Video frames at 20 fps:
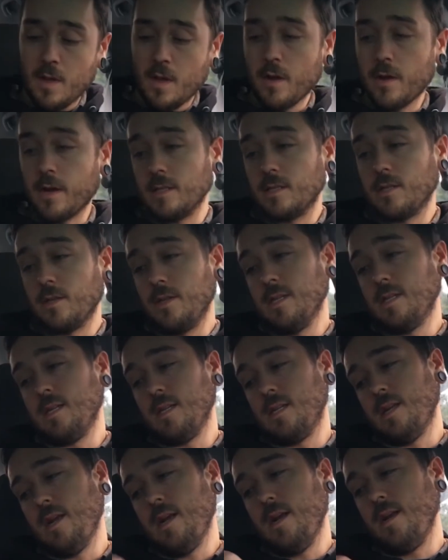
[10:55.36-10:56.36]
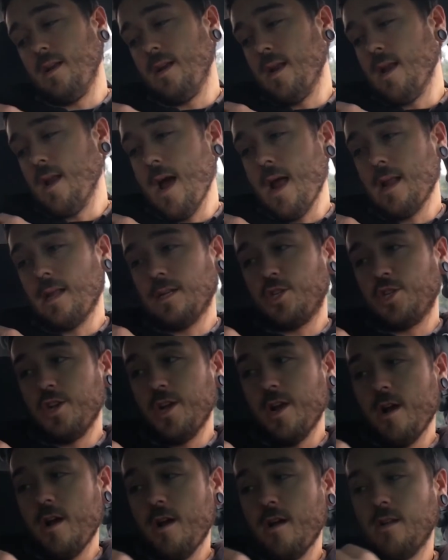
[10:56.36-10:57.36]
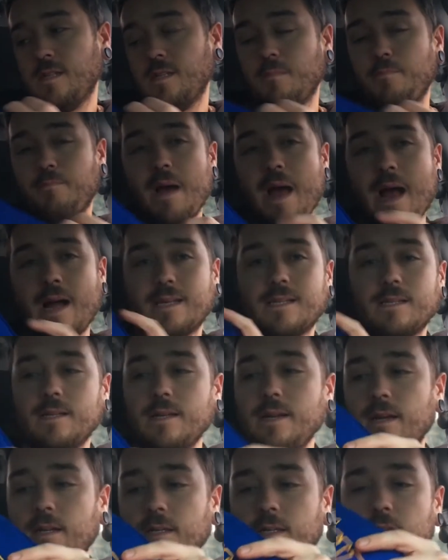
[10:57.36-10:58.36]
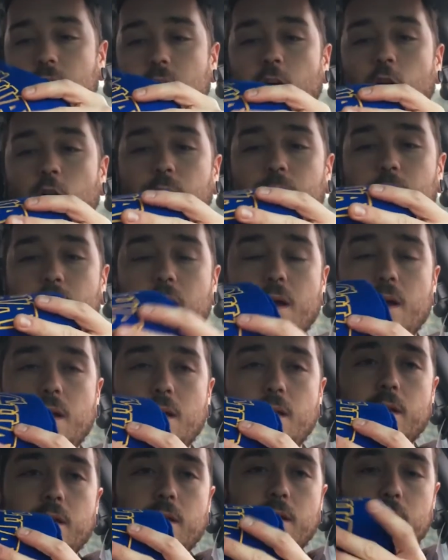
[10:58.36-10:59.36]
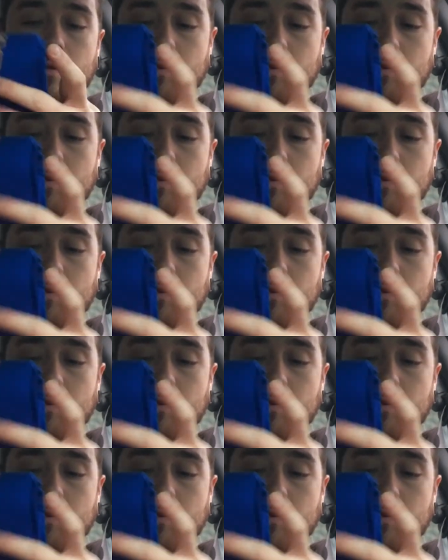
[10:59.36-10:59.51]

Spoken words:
Okay, so this is a Nada chair. It's a back sling to help like